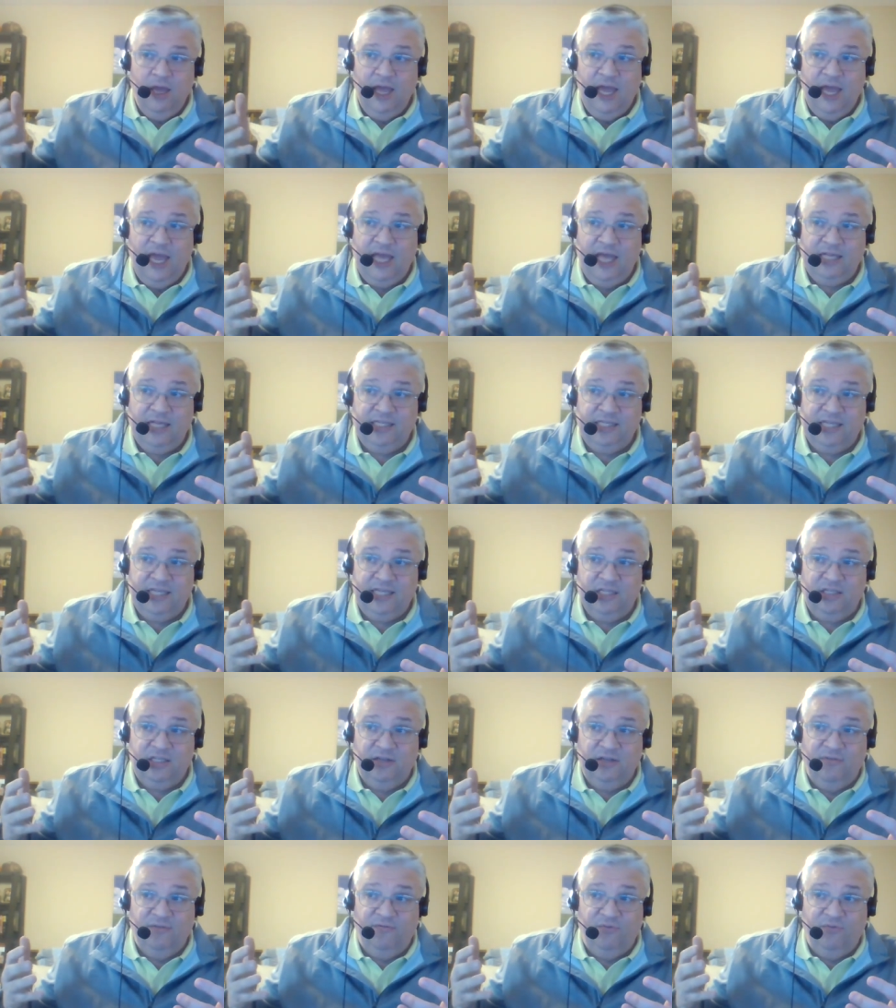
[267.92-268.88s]
a
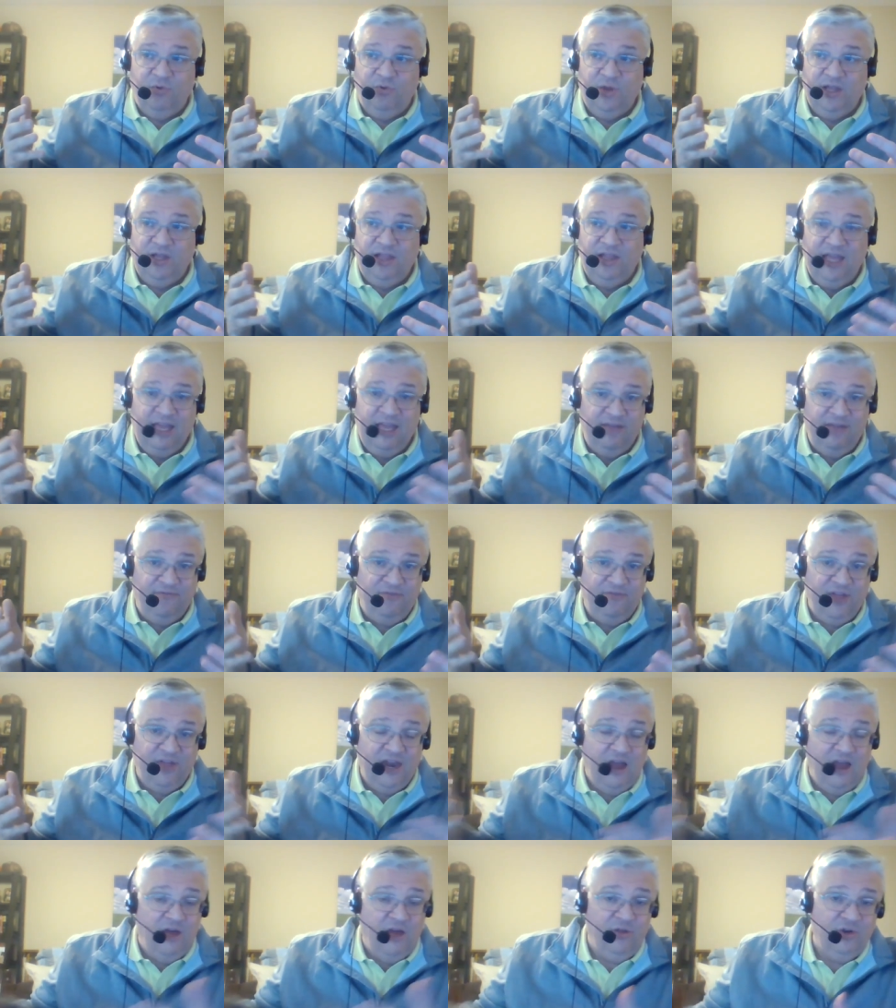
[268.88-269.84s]
sense of relief
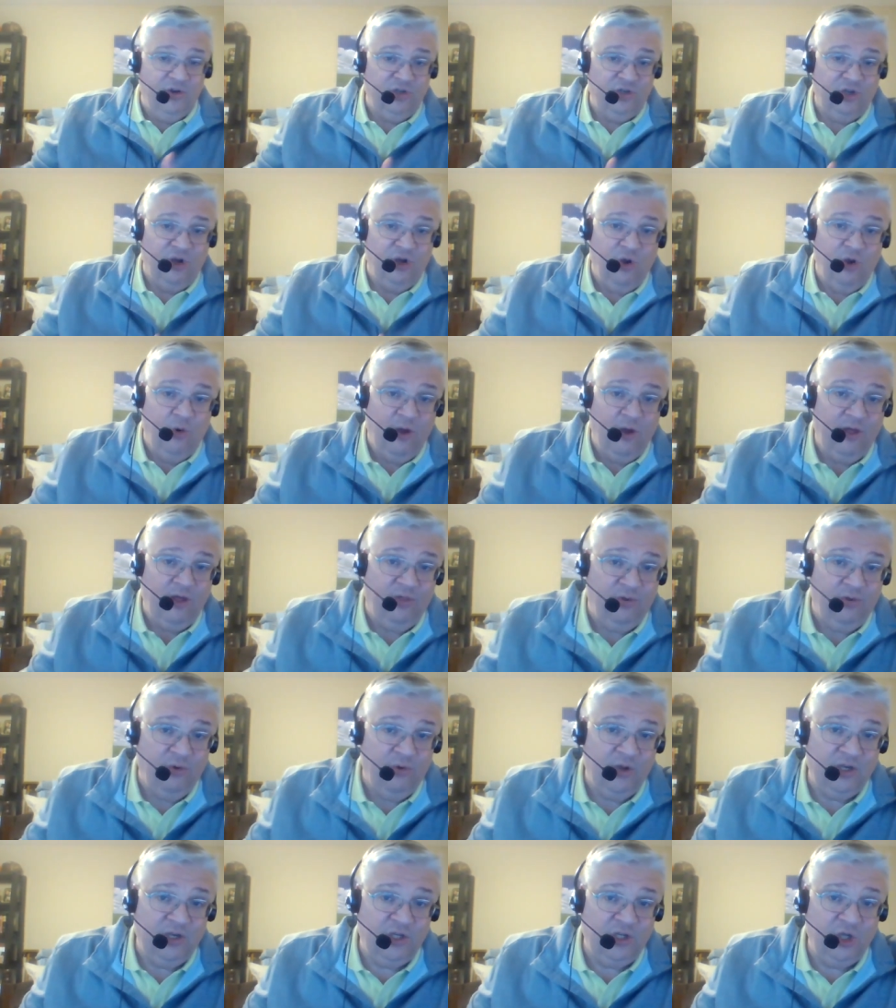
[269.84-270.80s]
that others are going
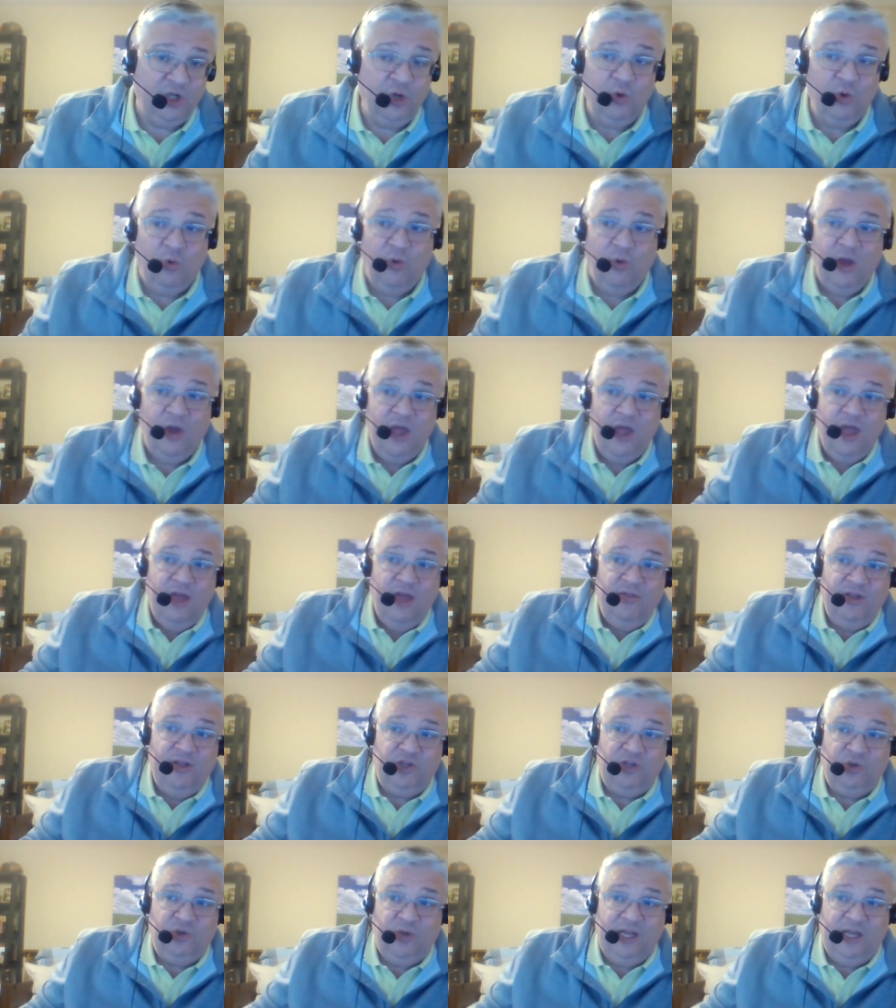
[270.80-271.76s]
through it too,
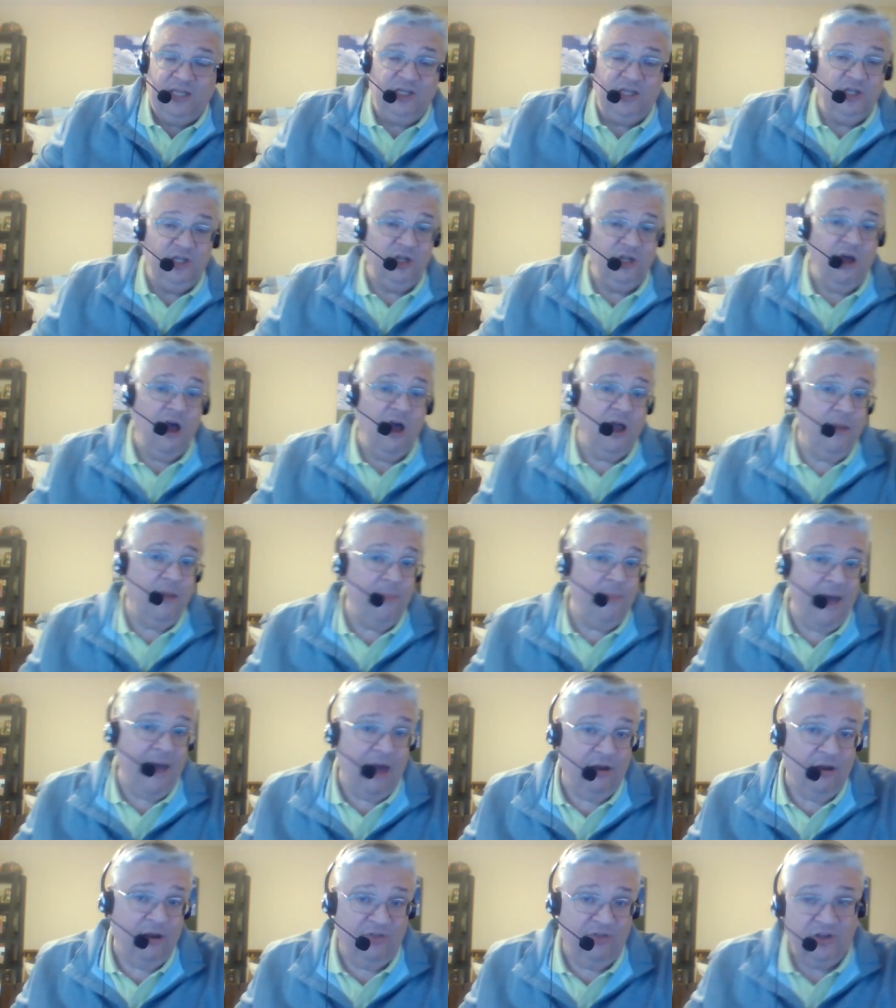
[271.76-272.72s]
that you get to talk
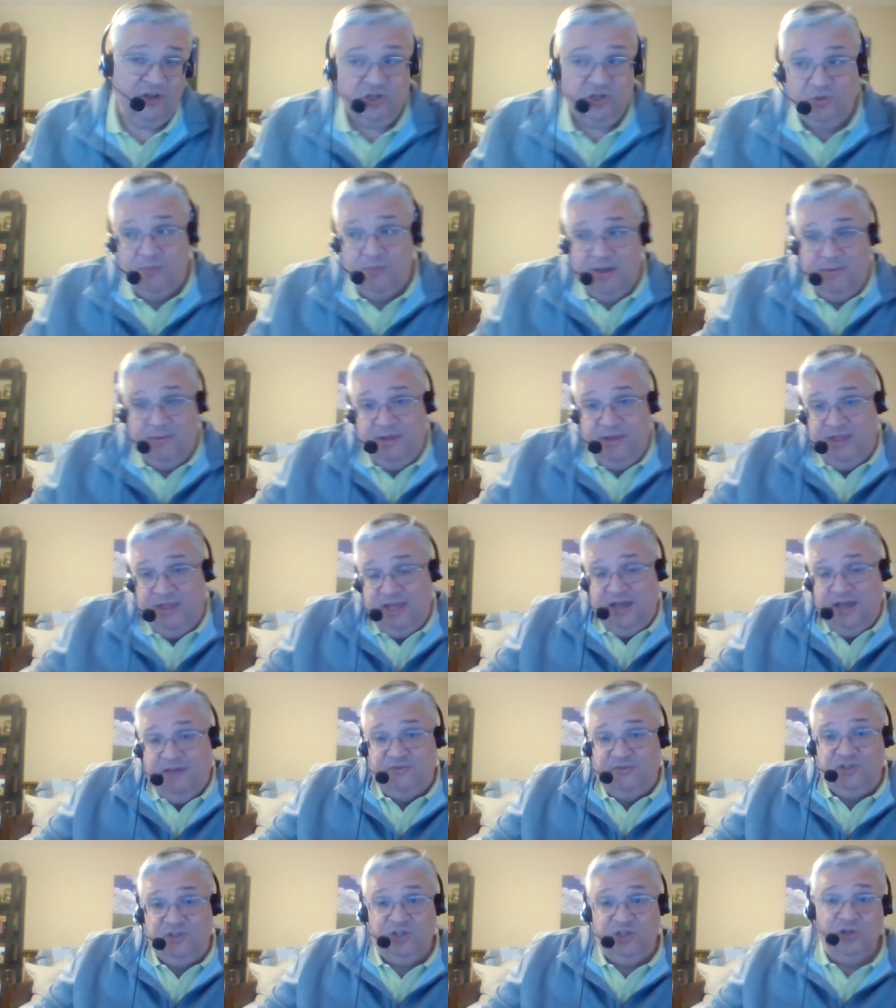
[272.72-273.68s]
about it, that you maybe think
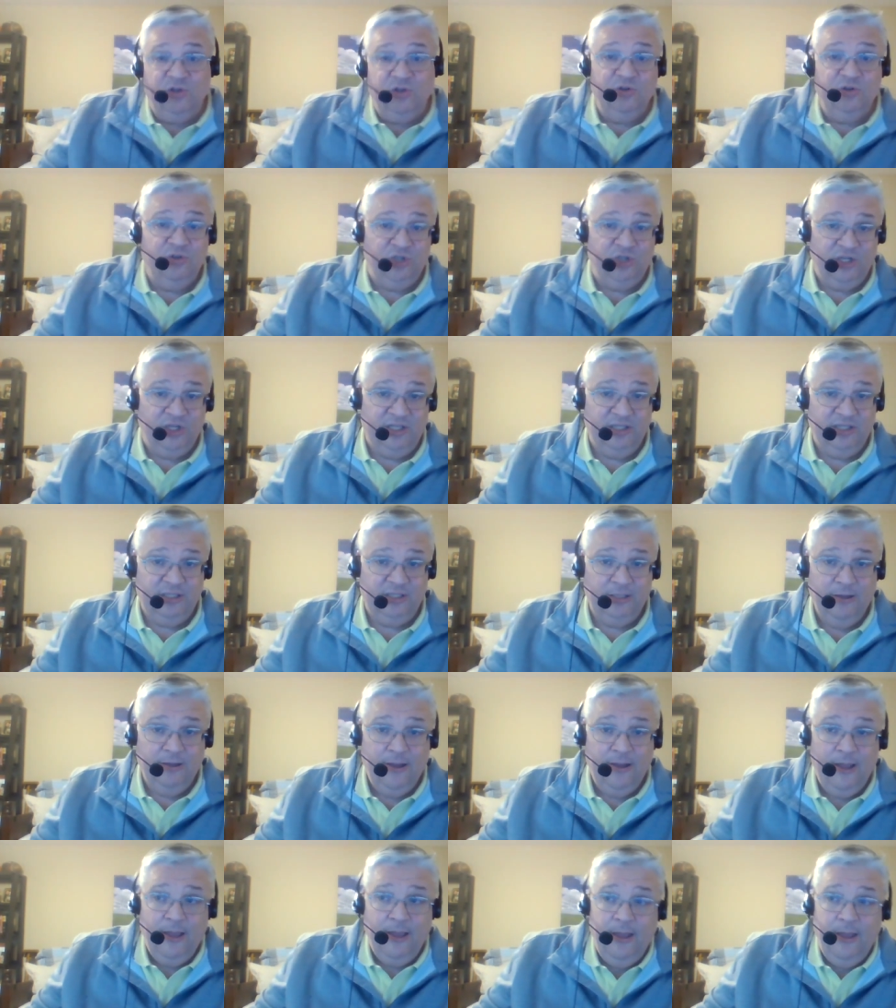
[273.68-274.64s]
of solutions.
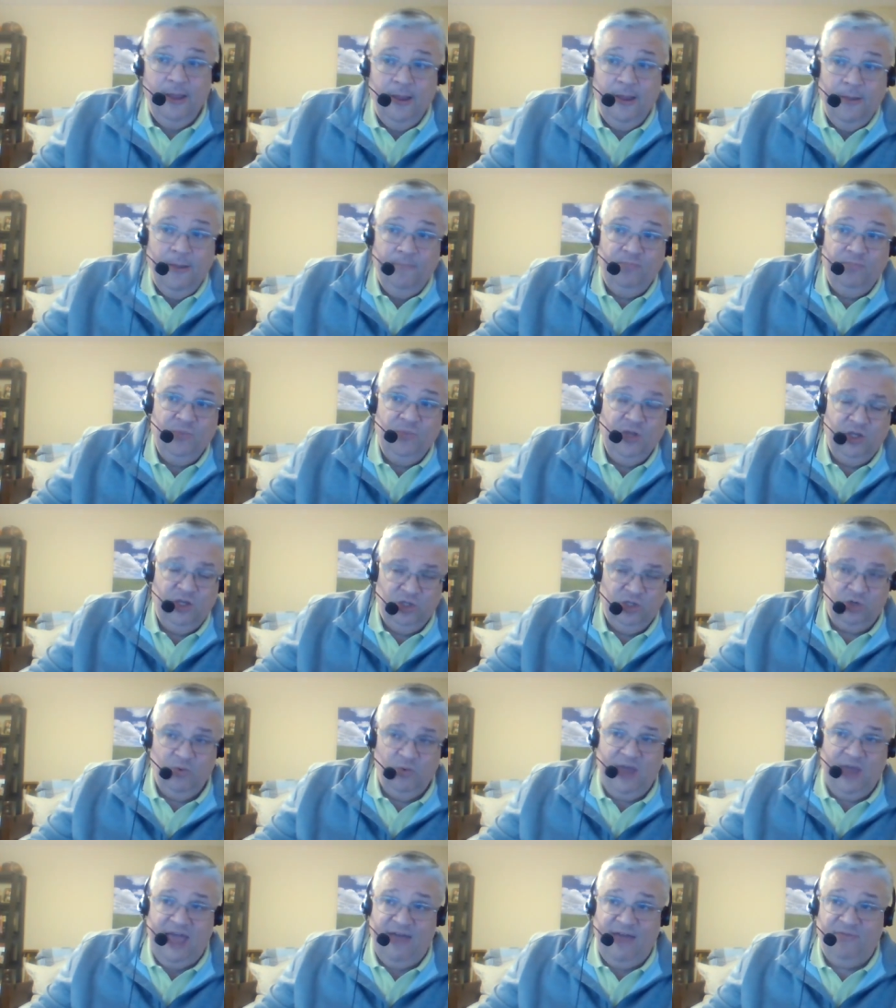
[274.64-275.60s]

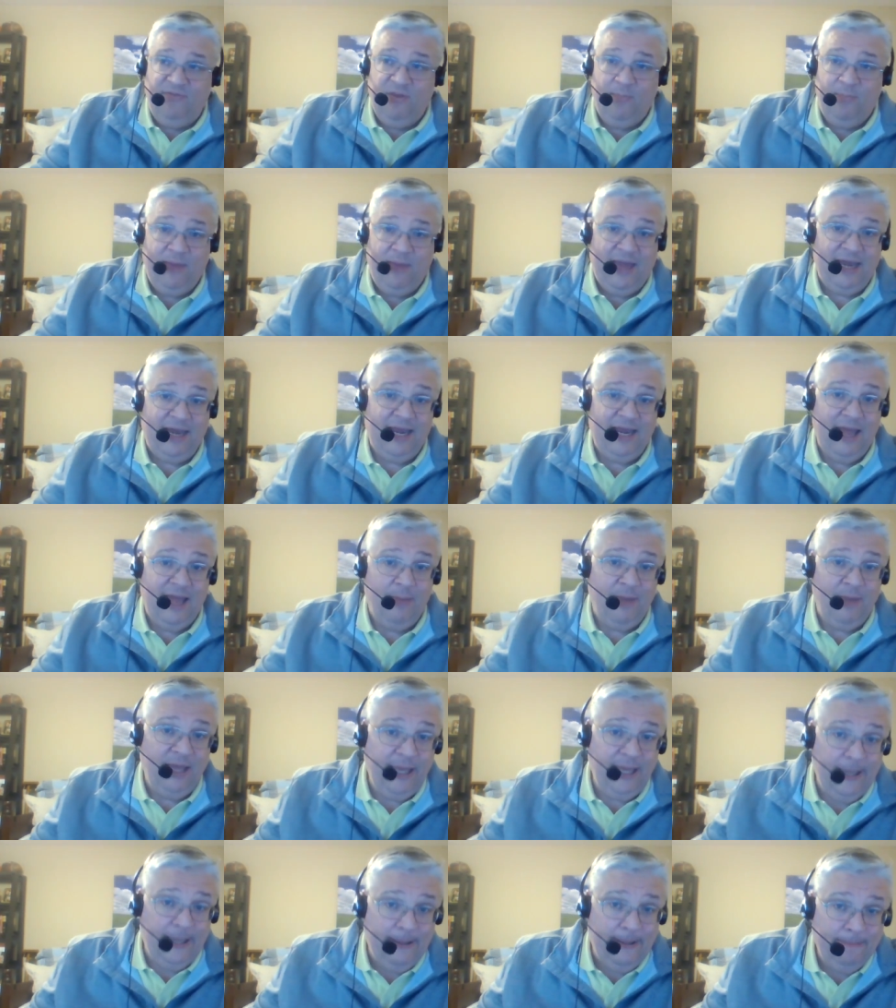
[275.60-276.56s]
So we have the
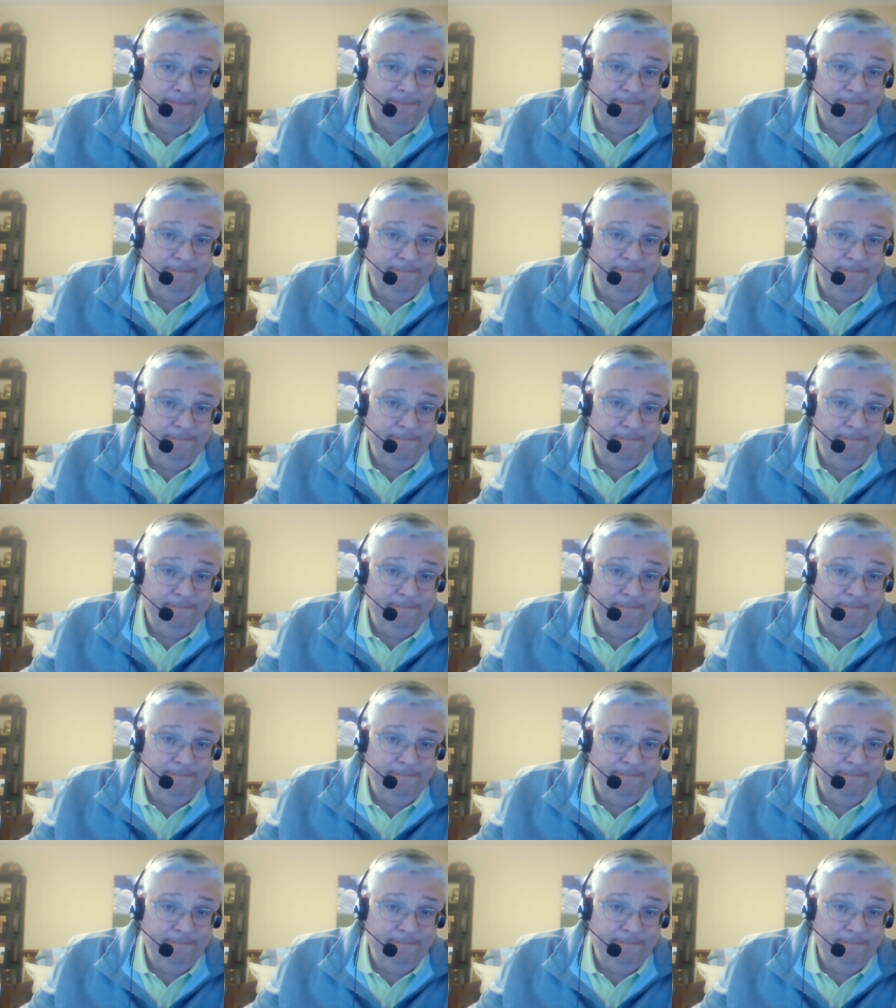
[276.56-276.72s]
pandemic